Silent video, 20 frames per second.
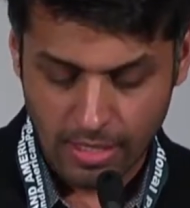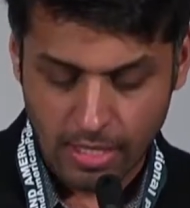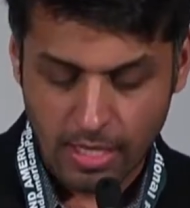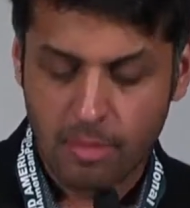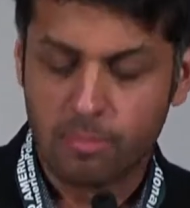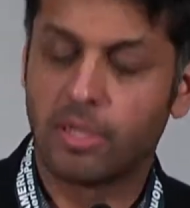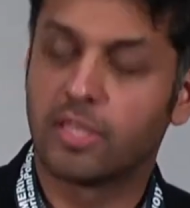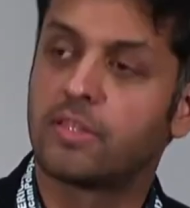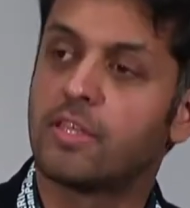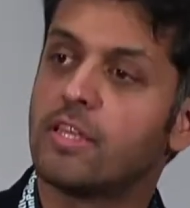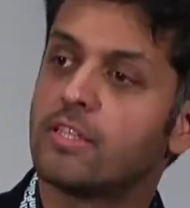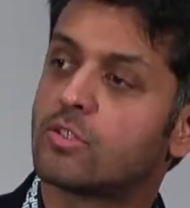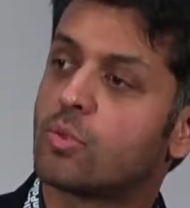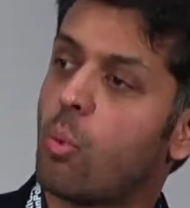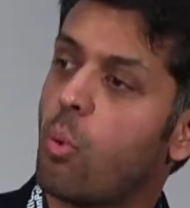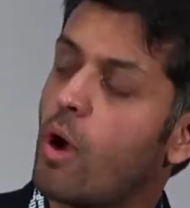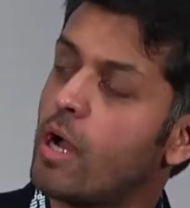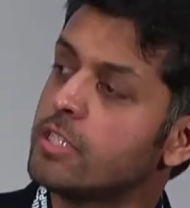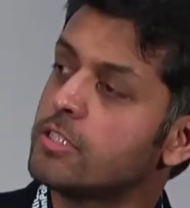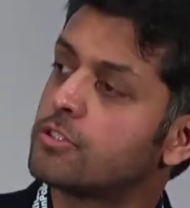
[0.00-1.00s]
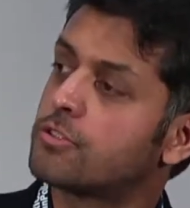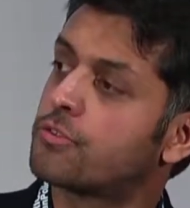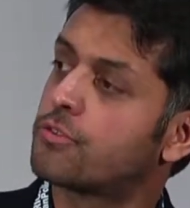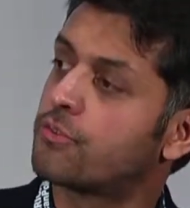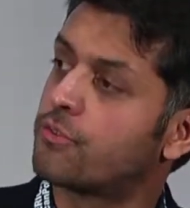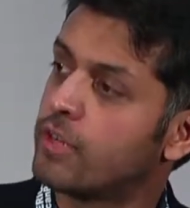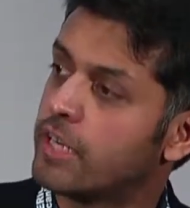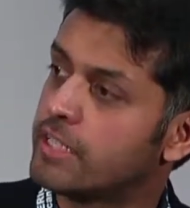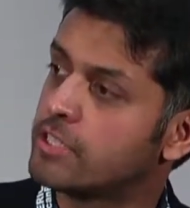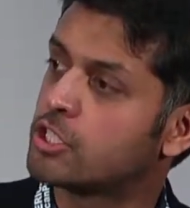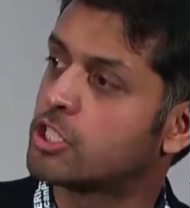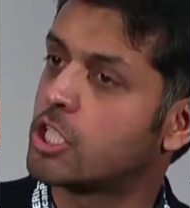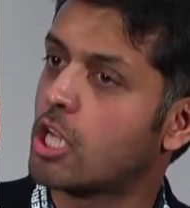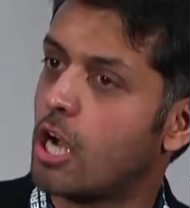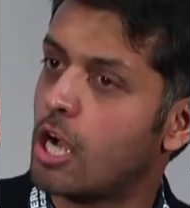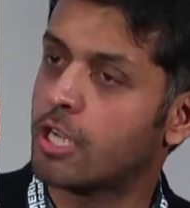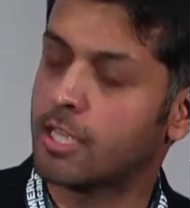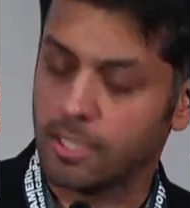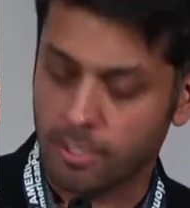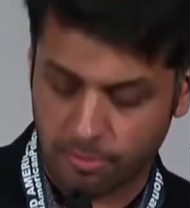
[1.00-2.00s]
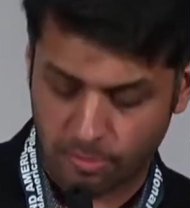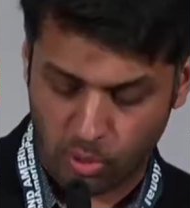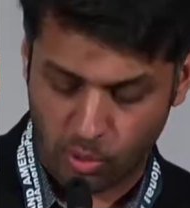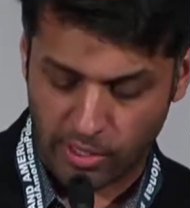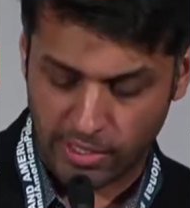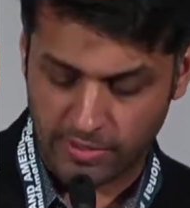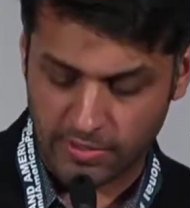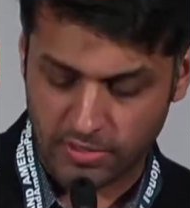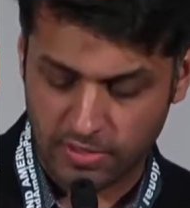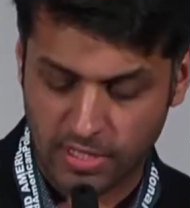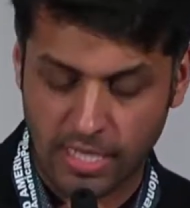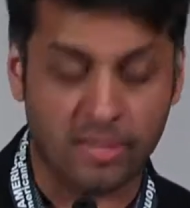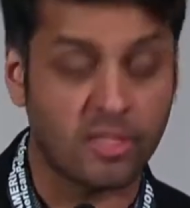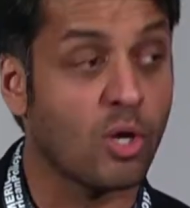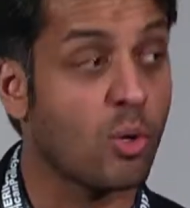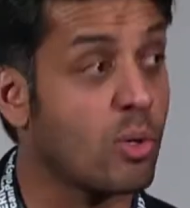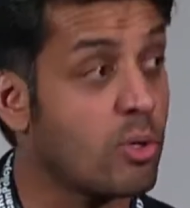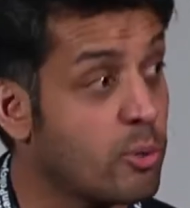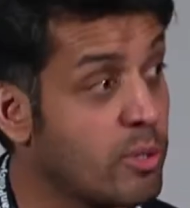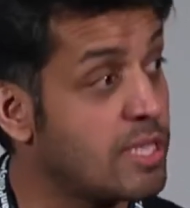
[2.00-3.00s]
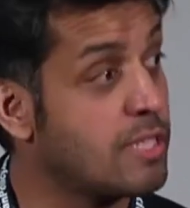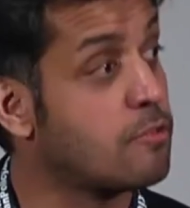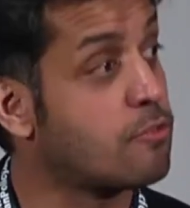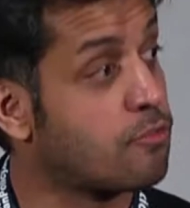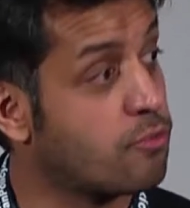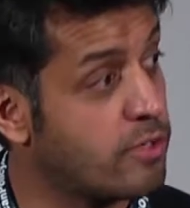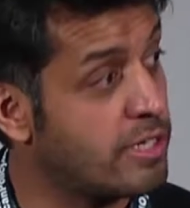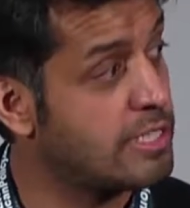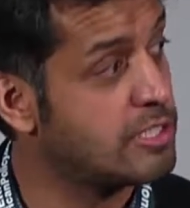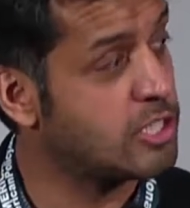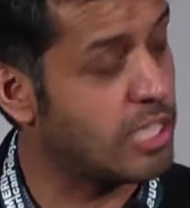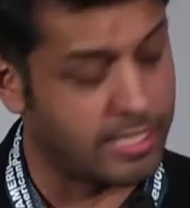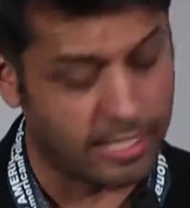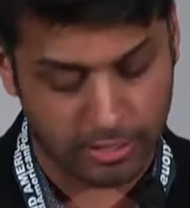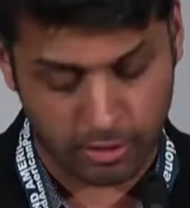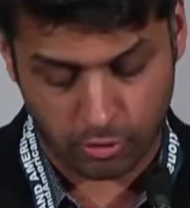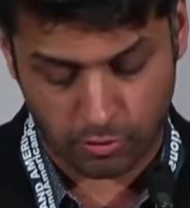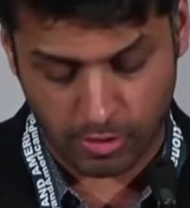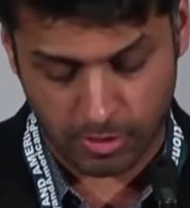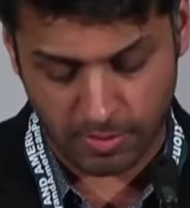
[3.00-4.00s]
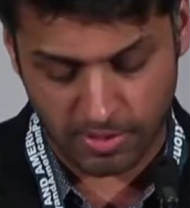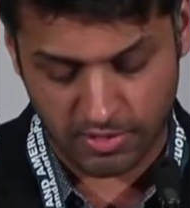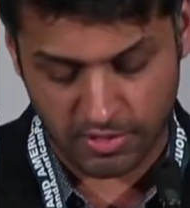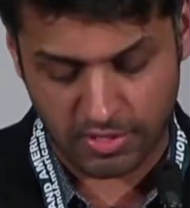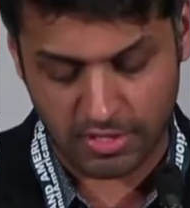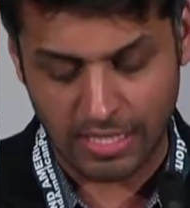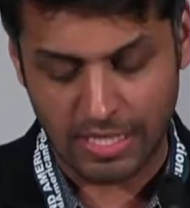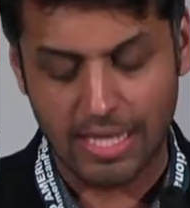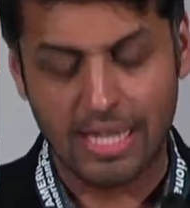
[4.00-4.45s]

But these once fringe talking points, and they were really fringe and extremists,